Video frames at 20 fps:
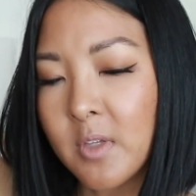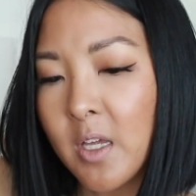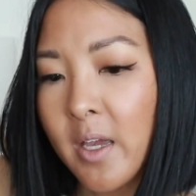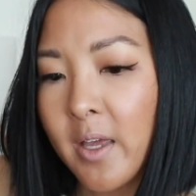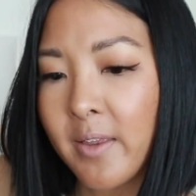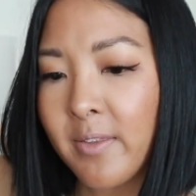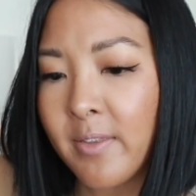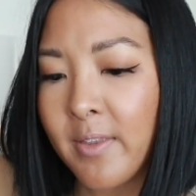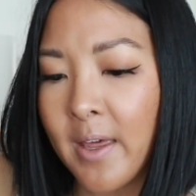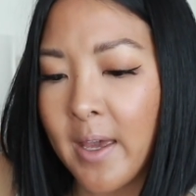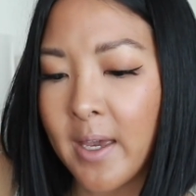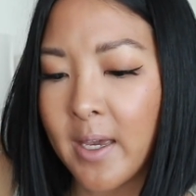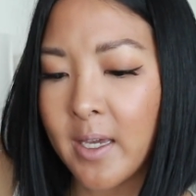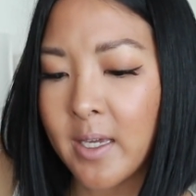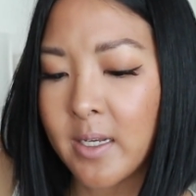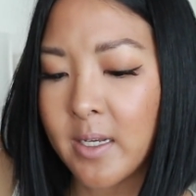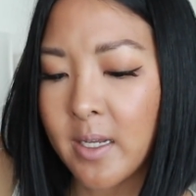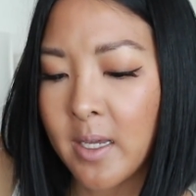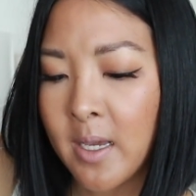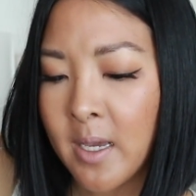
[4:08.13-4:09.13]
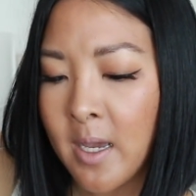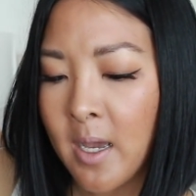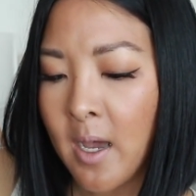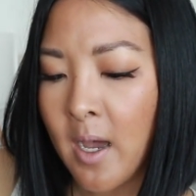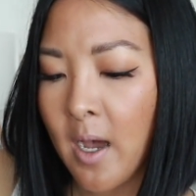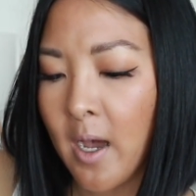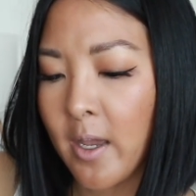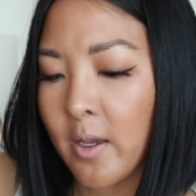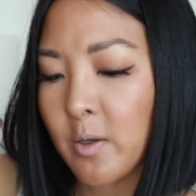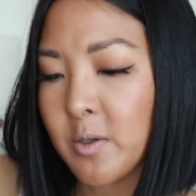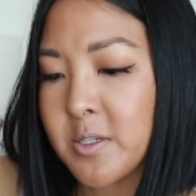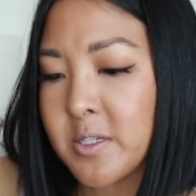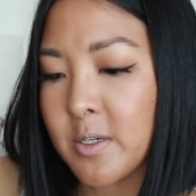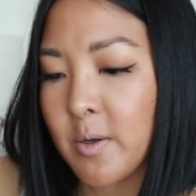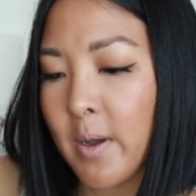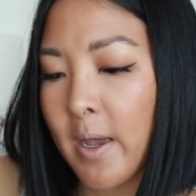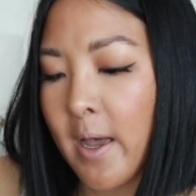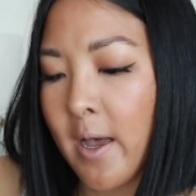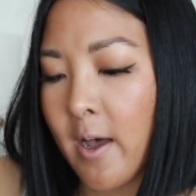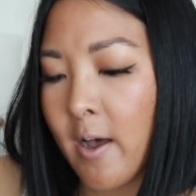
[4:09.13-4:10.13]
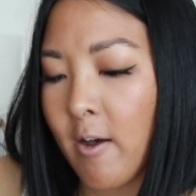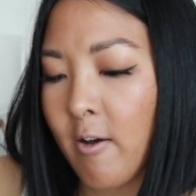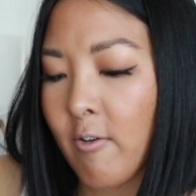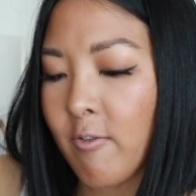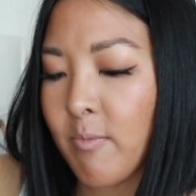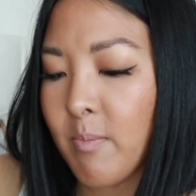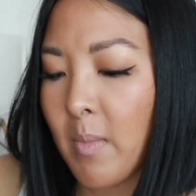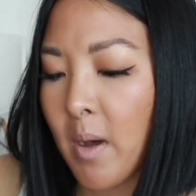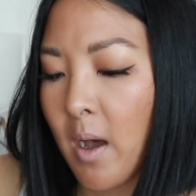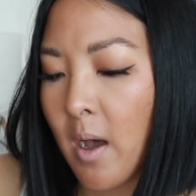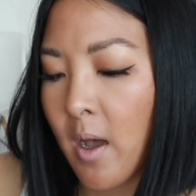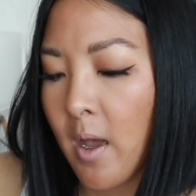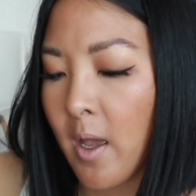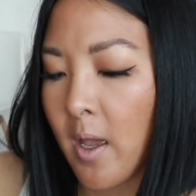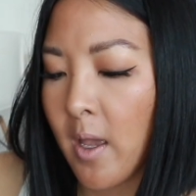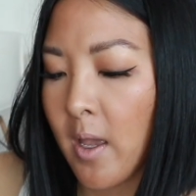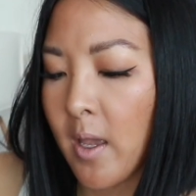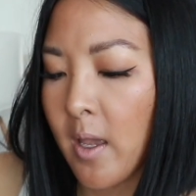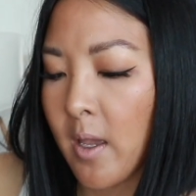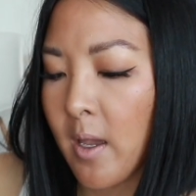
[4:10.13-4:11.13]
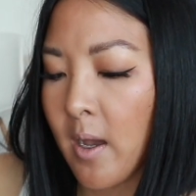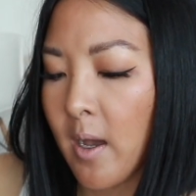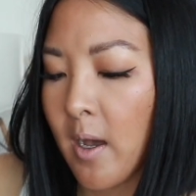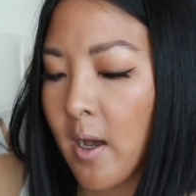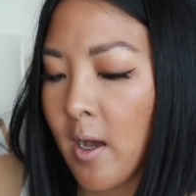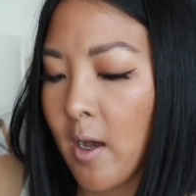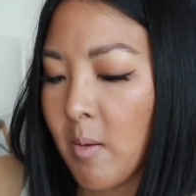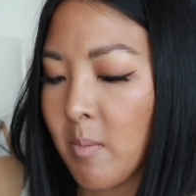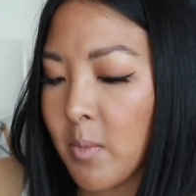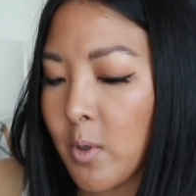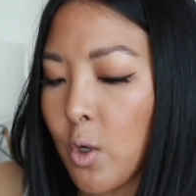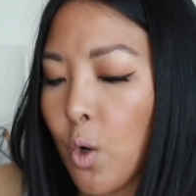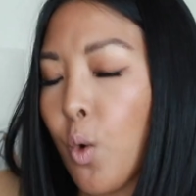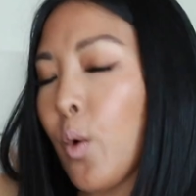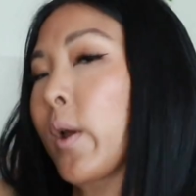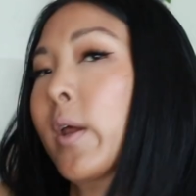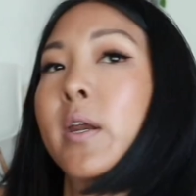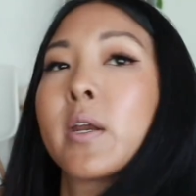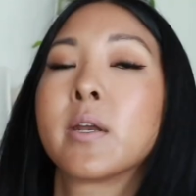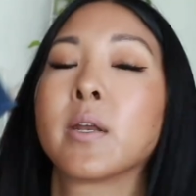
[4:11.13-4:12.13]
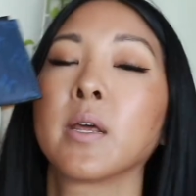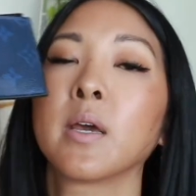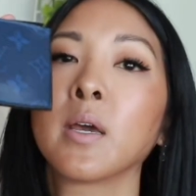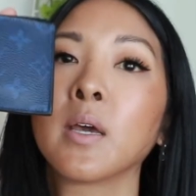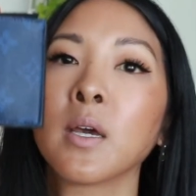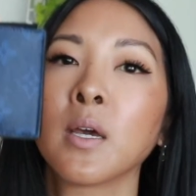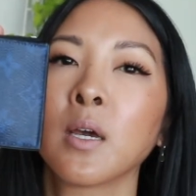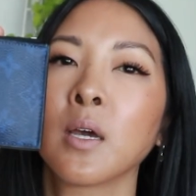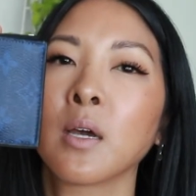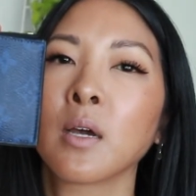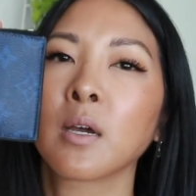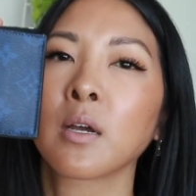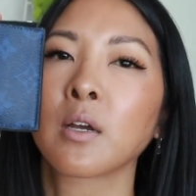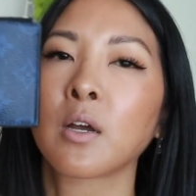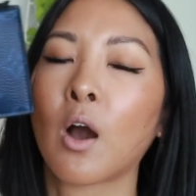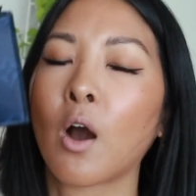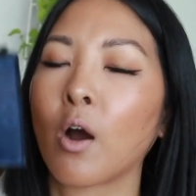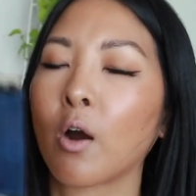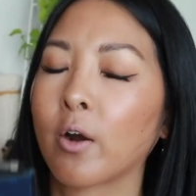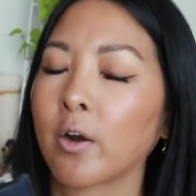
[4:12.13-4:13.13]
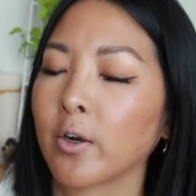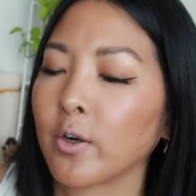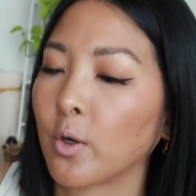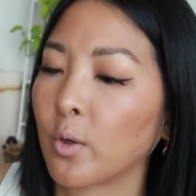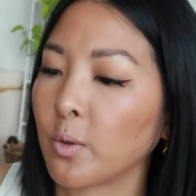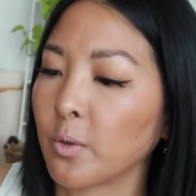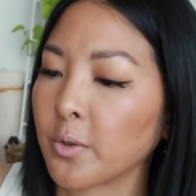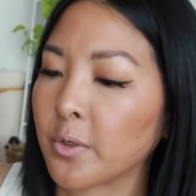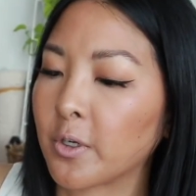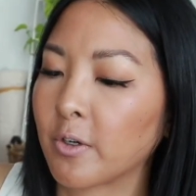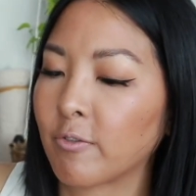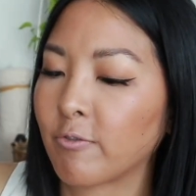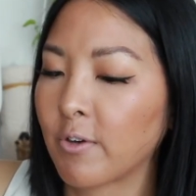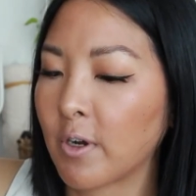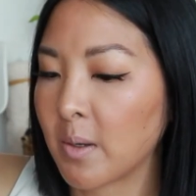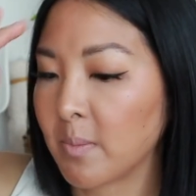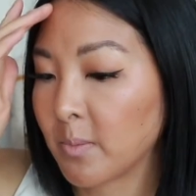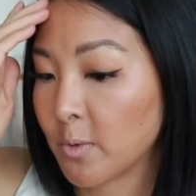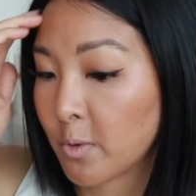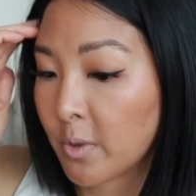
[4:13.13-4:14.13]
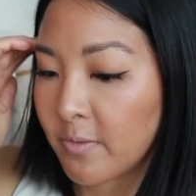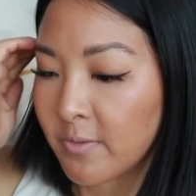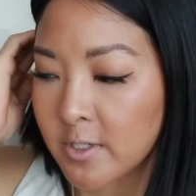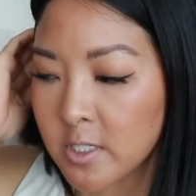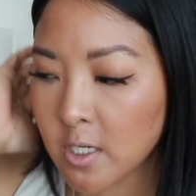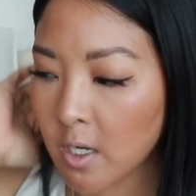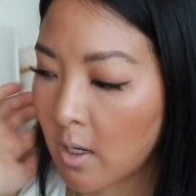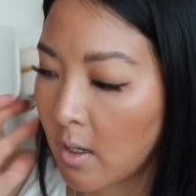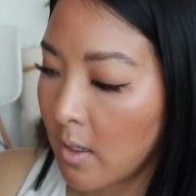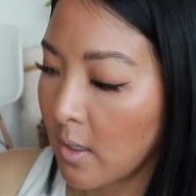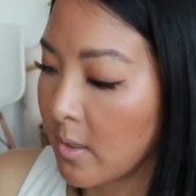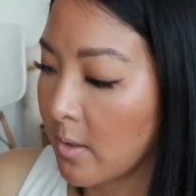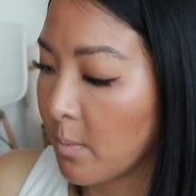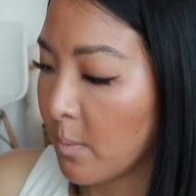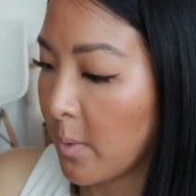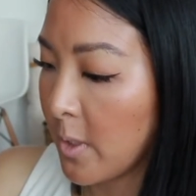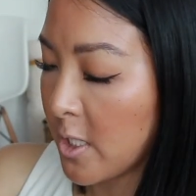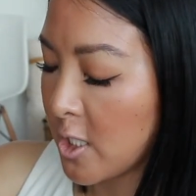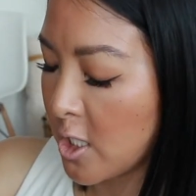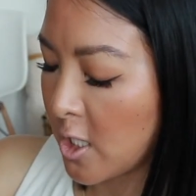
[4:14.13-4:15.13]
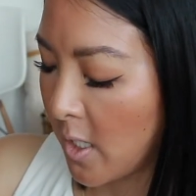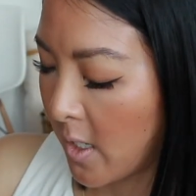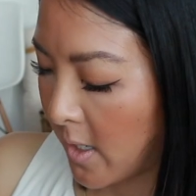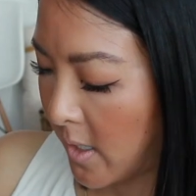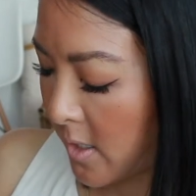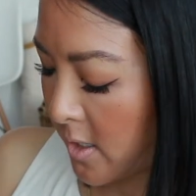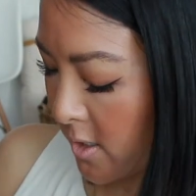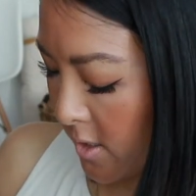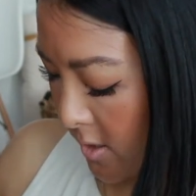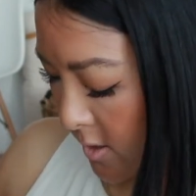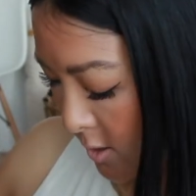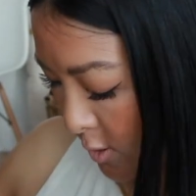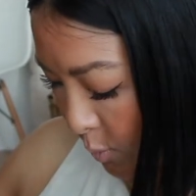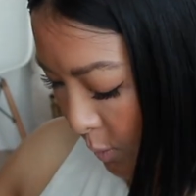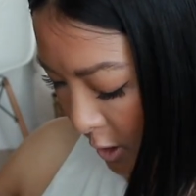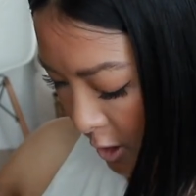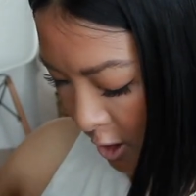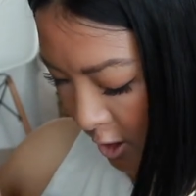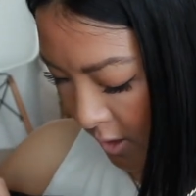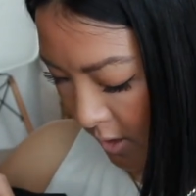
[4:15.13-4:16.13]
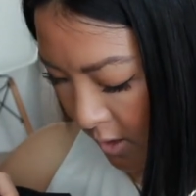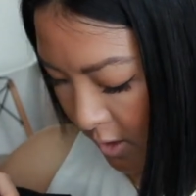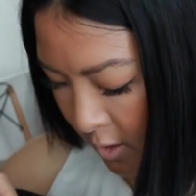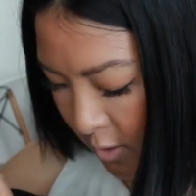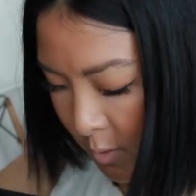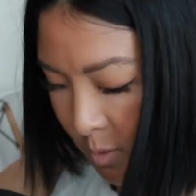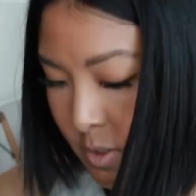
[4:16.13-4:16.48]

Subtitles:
and then I also have my coin card holder from Louis Vuitton, which I just switched into.